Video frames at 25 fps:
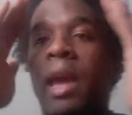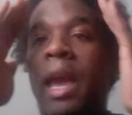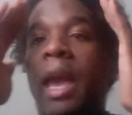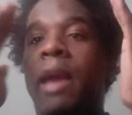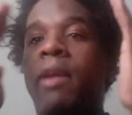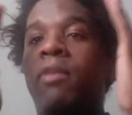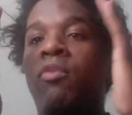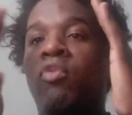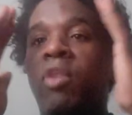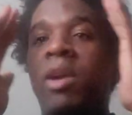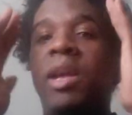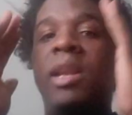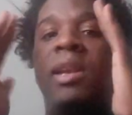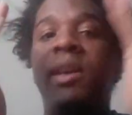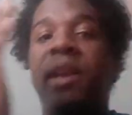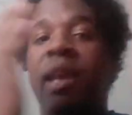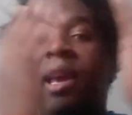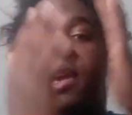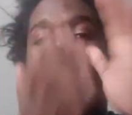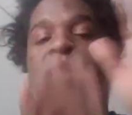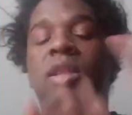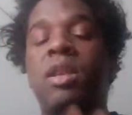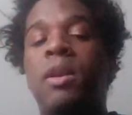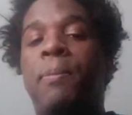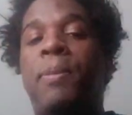and
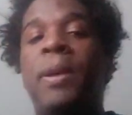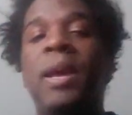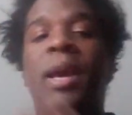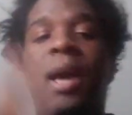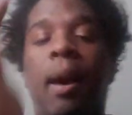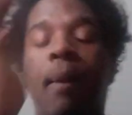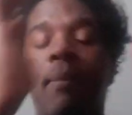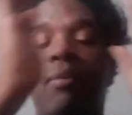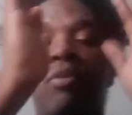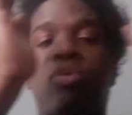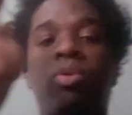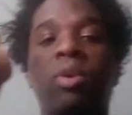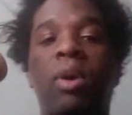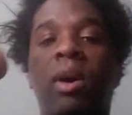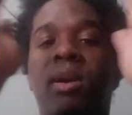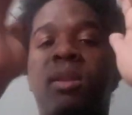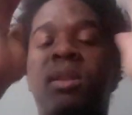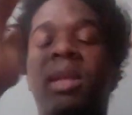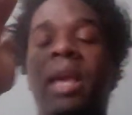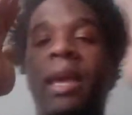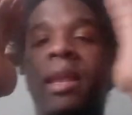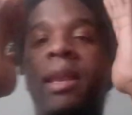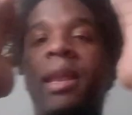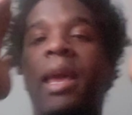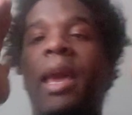rednecks and pickup trucks.
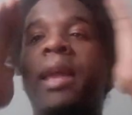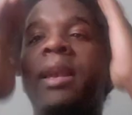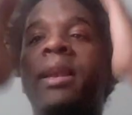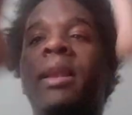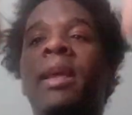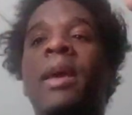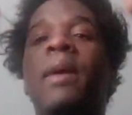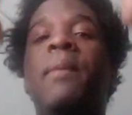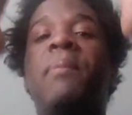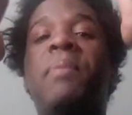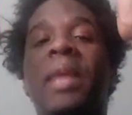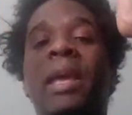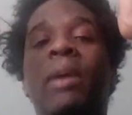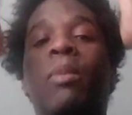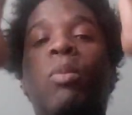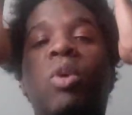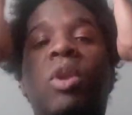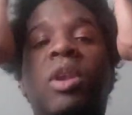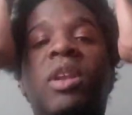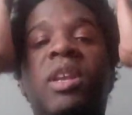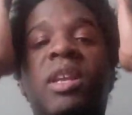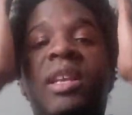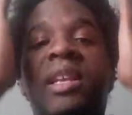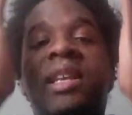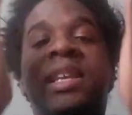And it
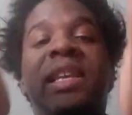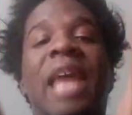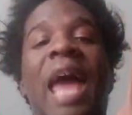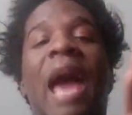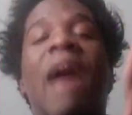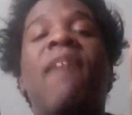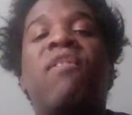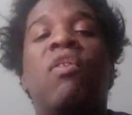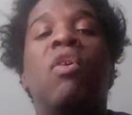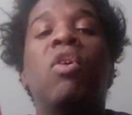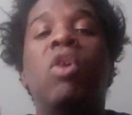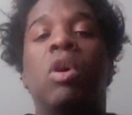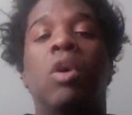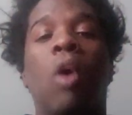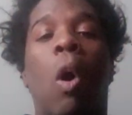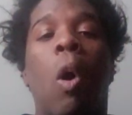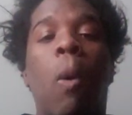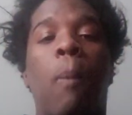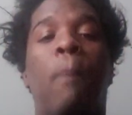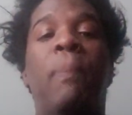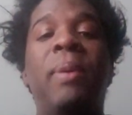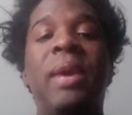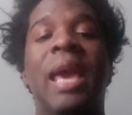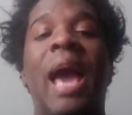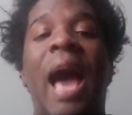will never
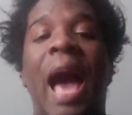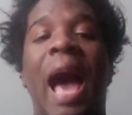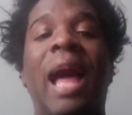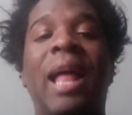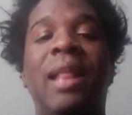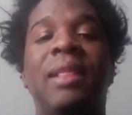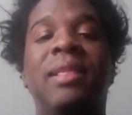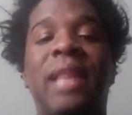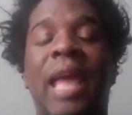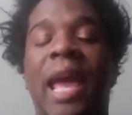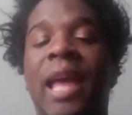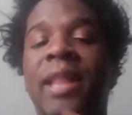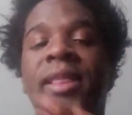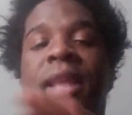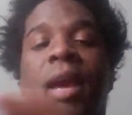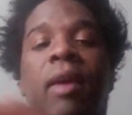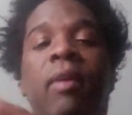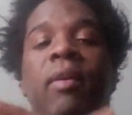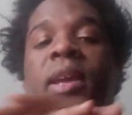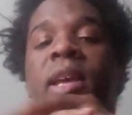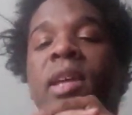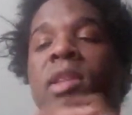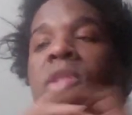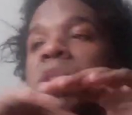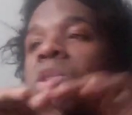go beyond that. There
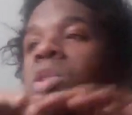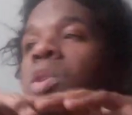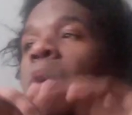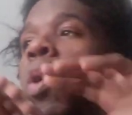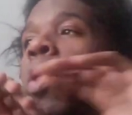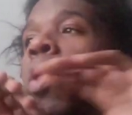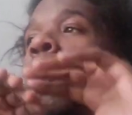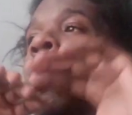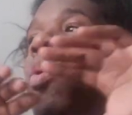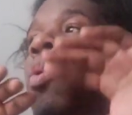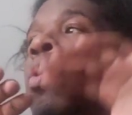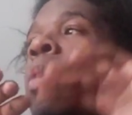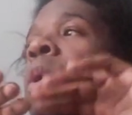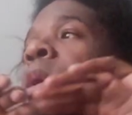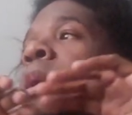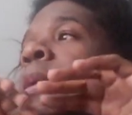is no